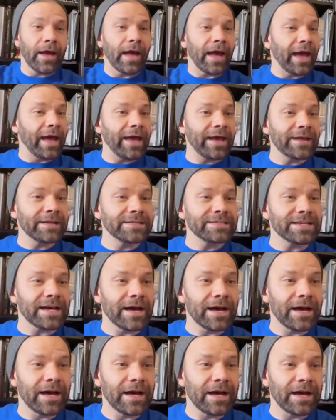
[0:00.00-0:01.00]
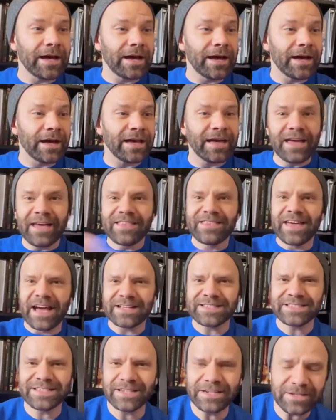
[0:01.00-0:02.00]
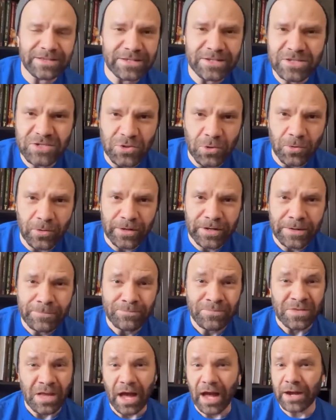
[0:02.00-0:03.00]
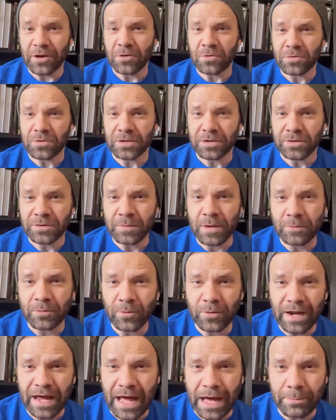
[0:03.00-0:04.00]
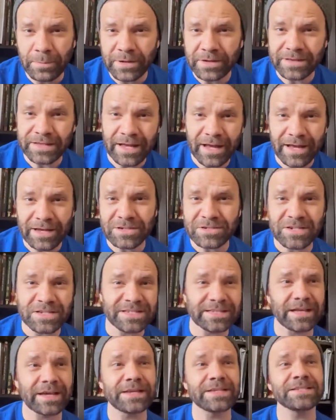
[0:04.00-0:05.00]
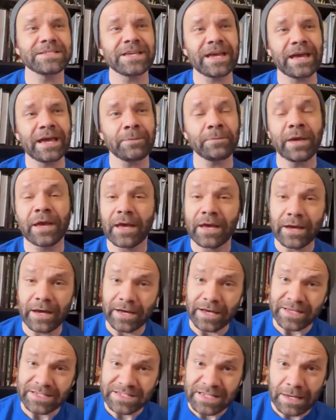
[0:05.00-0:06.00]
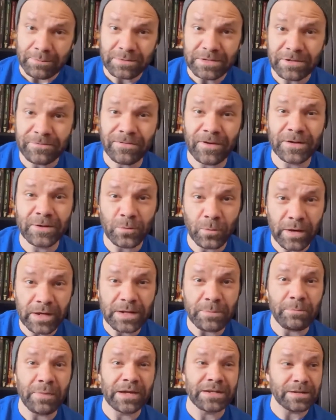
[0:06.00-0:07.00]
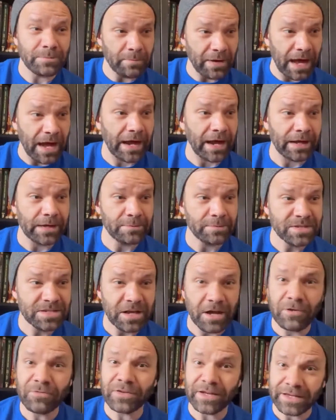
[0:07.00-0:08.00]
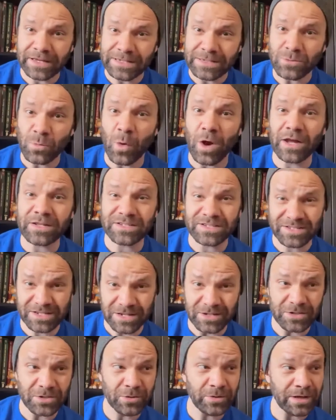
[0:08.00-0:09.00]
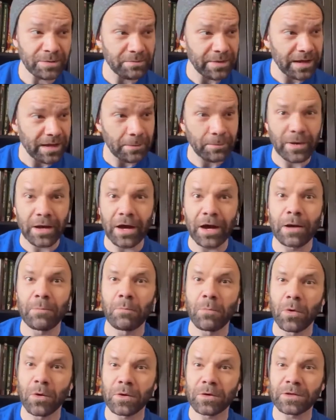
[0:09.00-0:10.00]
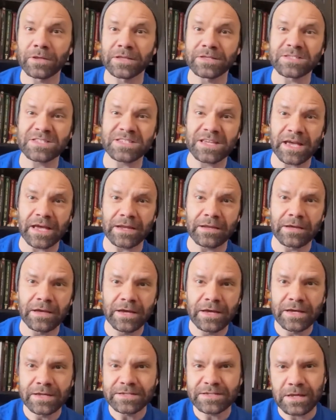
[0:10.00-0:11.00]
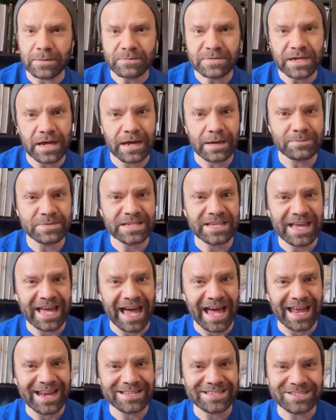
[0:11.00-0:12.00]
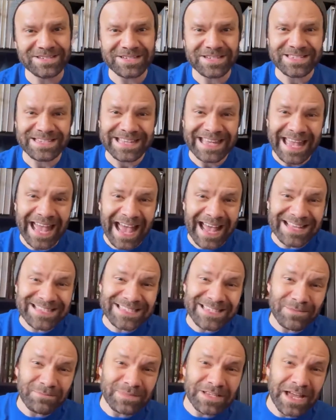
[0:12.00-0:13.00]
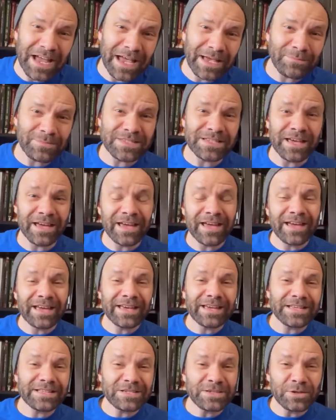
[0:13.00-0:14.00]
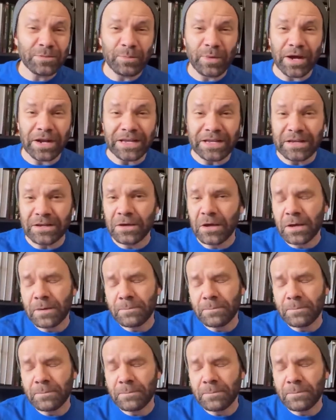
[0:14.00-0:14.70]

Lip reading: And that's the end of the story. I don't really remember what happened at the end, just like Sam. Sam did find a way to bend it back on himself like he's wont to do. He made up a moral and said, sometimes a cat isn't just a cat, sometimes it's your buddy,